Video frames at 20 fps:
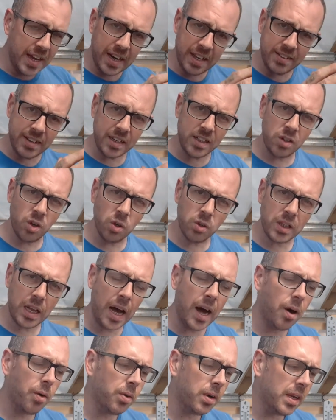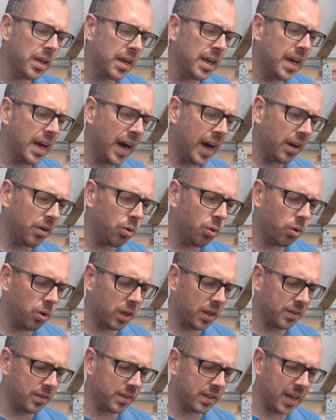And as I dug down, I
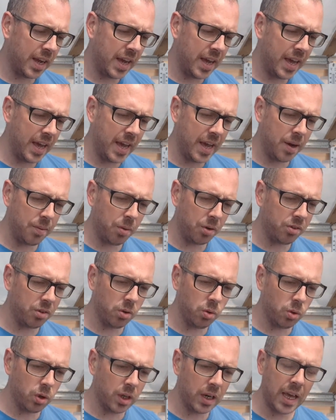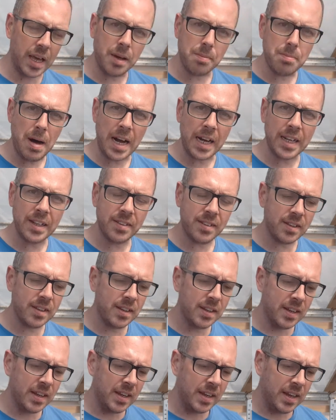noticed there was a load of like maggots
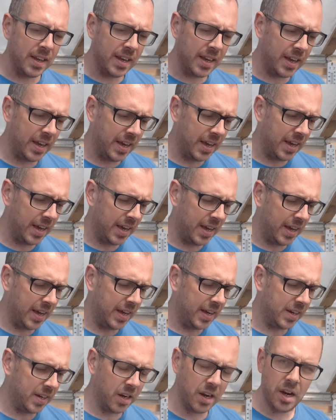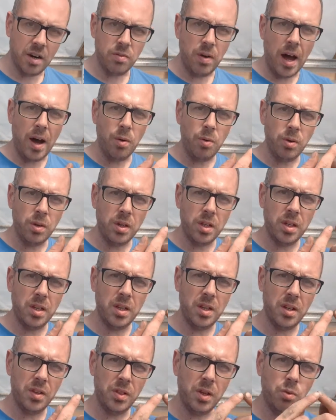around
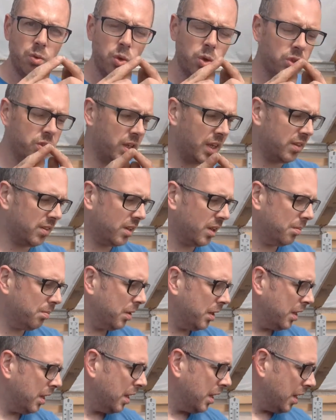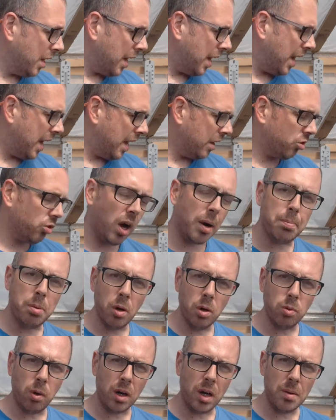the root system. So I
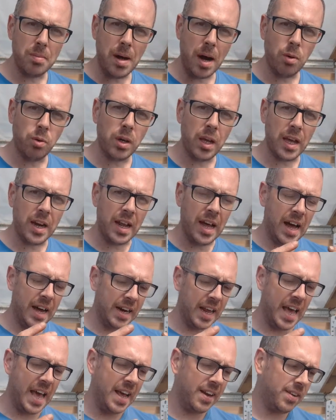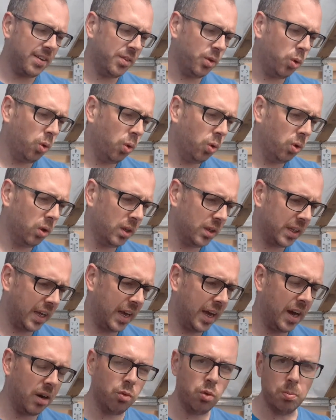pulled one of them out and it had ate the whole
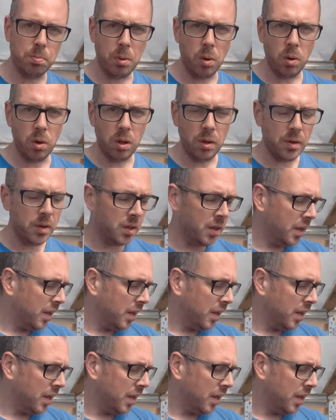entire root ball.